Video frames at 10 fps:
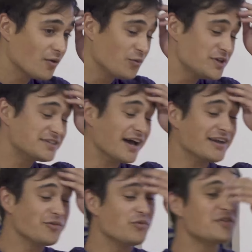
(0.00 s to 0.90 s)
We
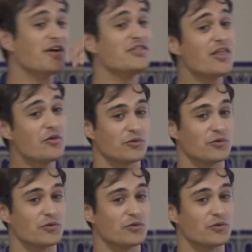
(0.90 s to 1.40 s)
start with another